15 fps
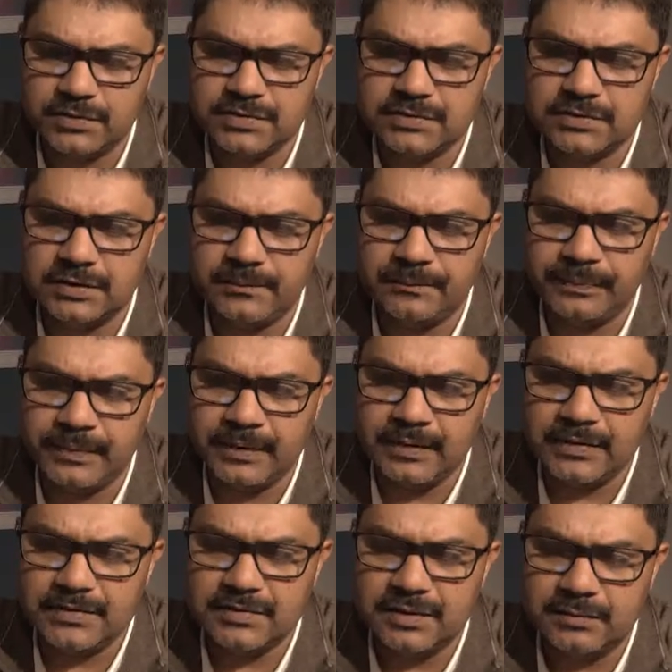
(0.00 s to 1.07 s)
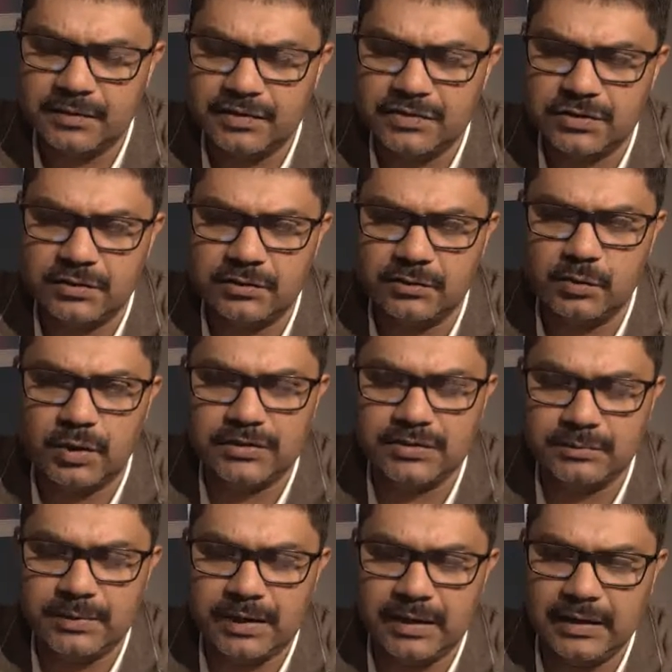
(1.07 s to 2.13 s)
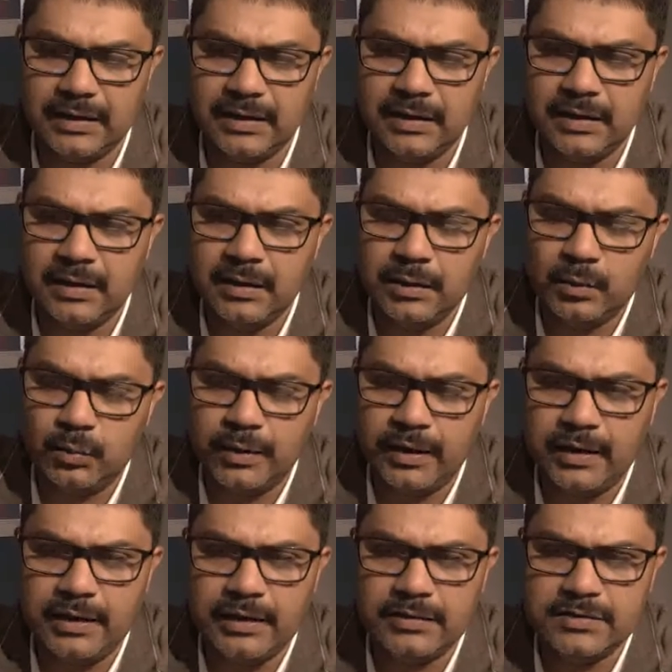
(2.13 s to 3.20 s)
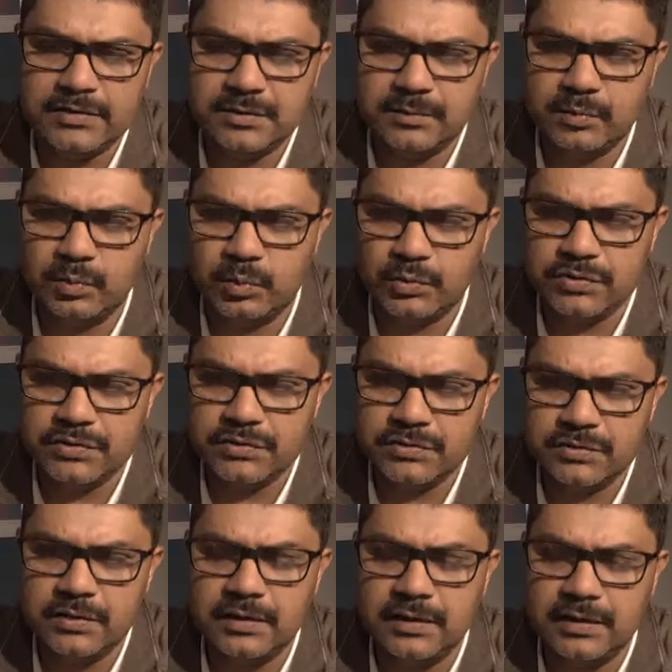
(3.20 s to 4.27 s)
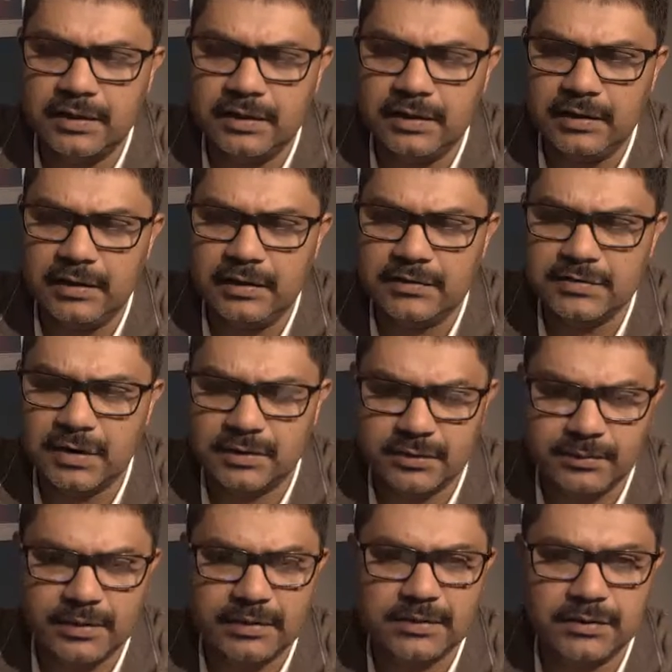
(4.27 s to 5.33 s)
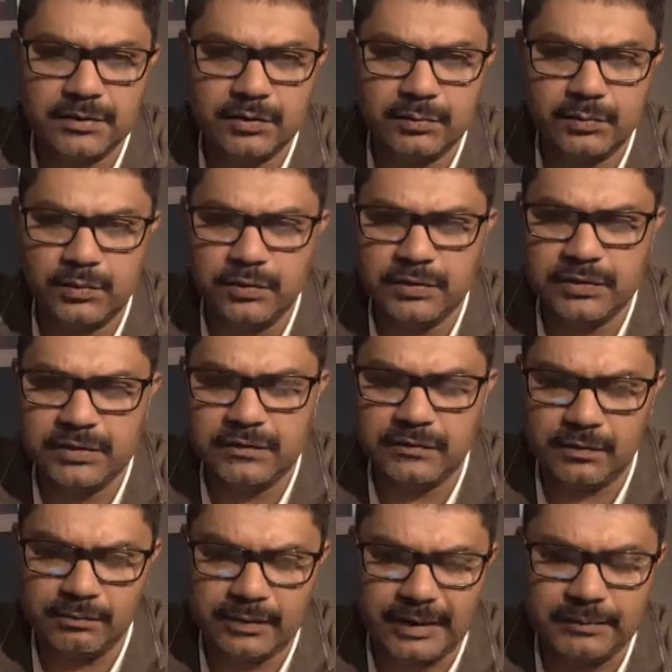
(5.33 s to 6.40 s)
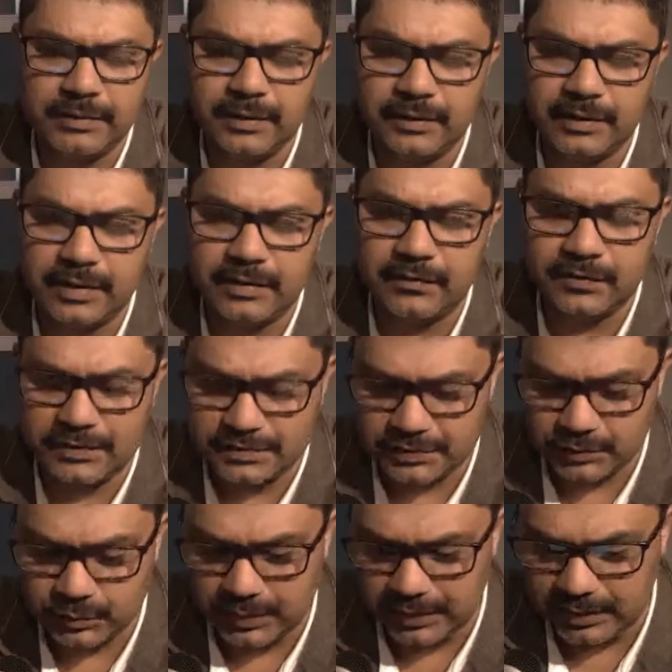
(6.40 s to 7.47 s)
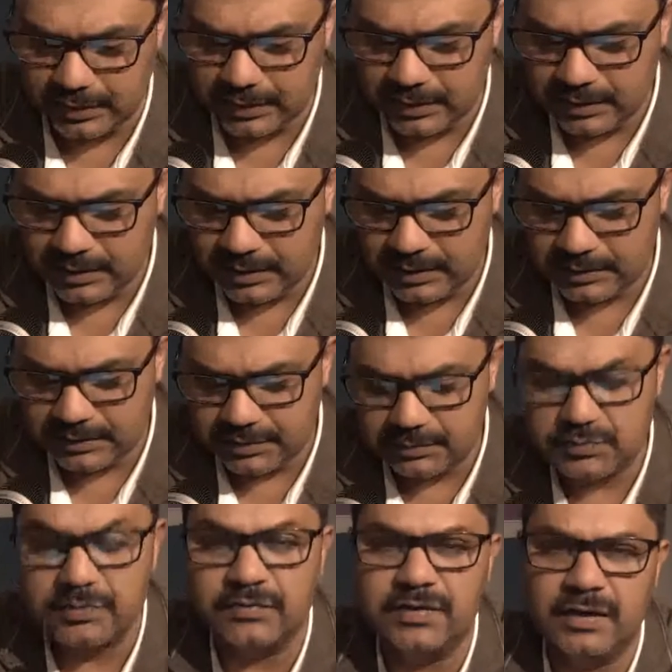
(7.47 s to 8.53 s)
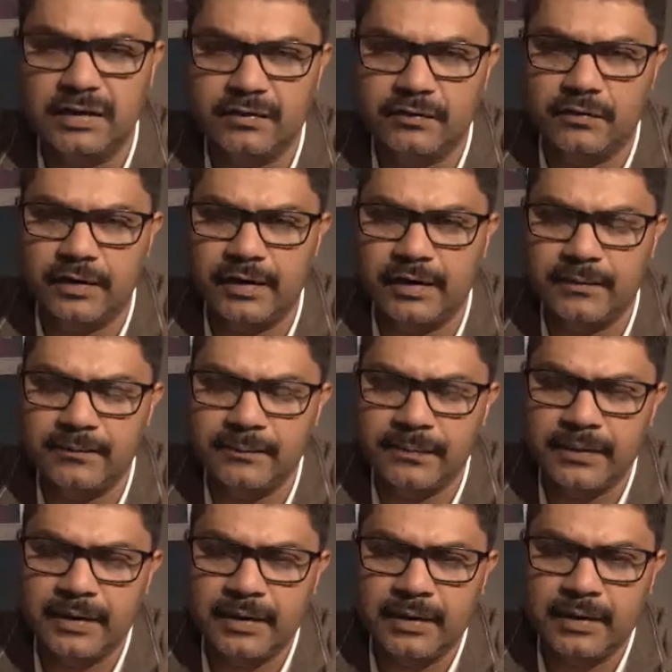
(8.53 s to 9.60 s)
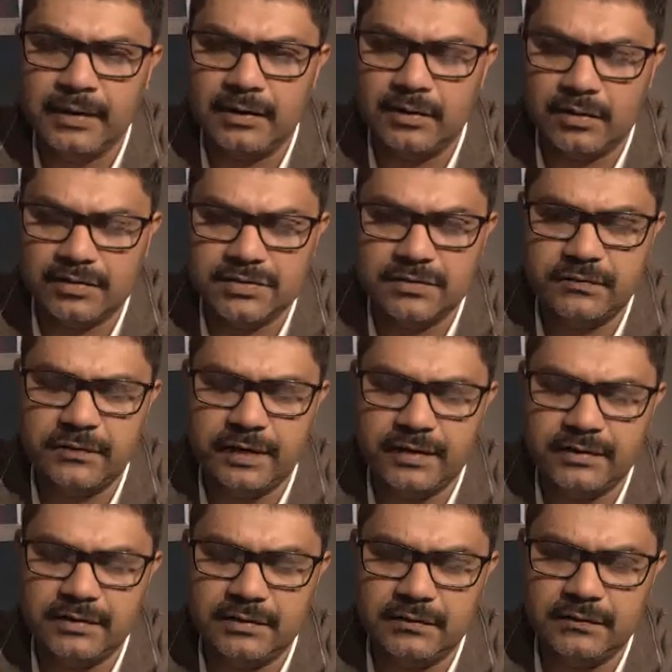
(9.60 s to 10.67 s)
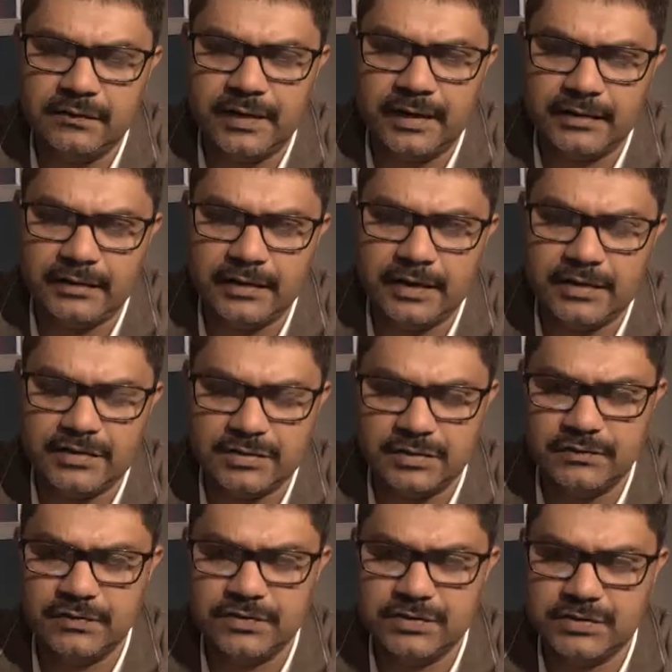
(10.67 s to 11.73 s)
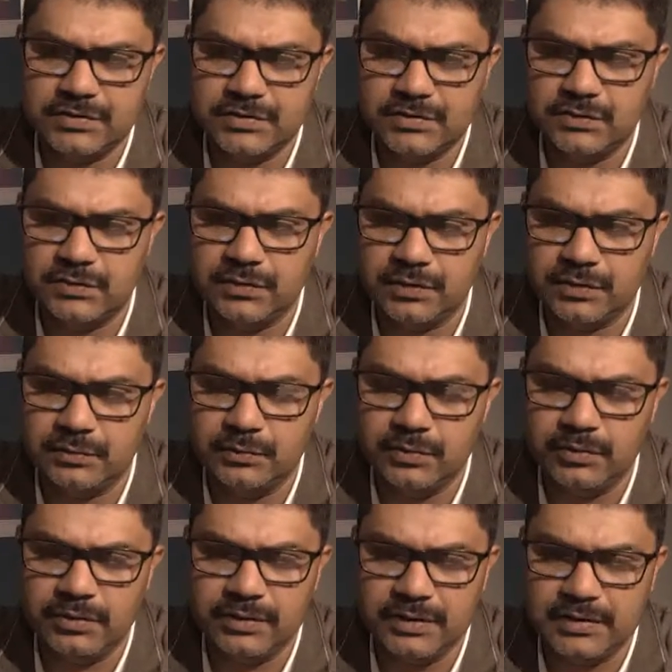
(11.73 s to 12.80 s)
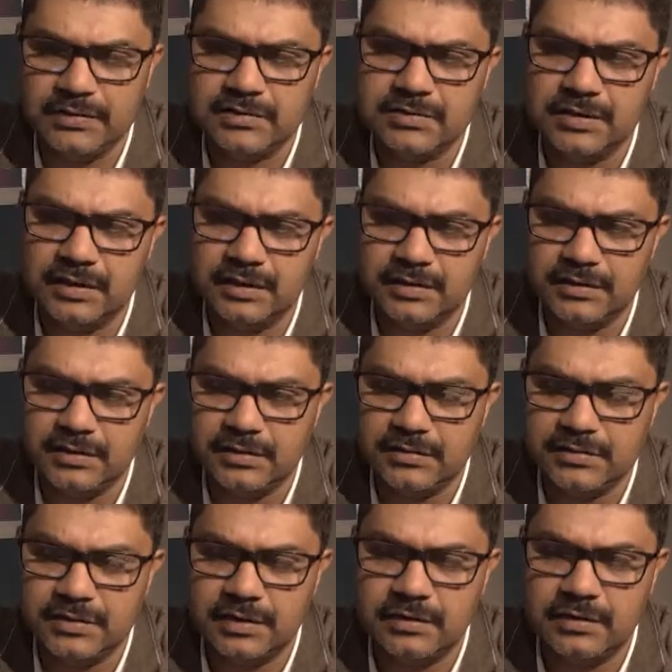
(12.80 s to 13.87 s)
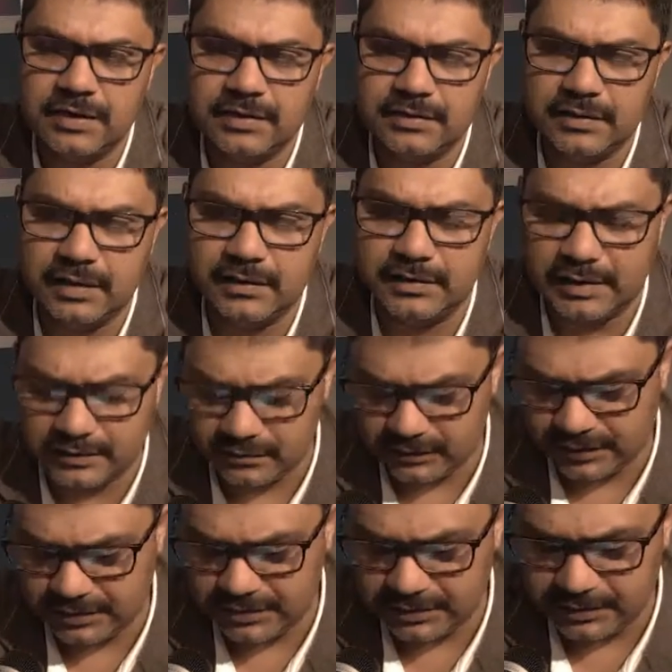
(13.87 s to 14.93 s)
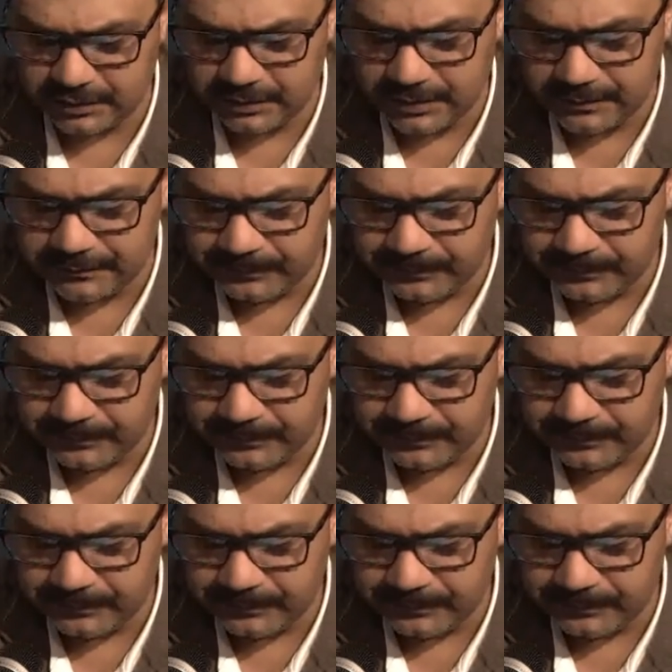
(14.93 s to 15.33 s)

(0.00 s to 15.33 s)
was established in Guatemala, where it supports the South American community from neighboring countries as well in terms of delivering a cost-effective healthcare services to the communities in that region.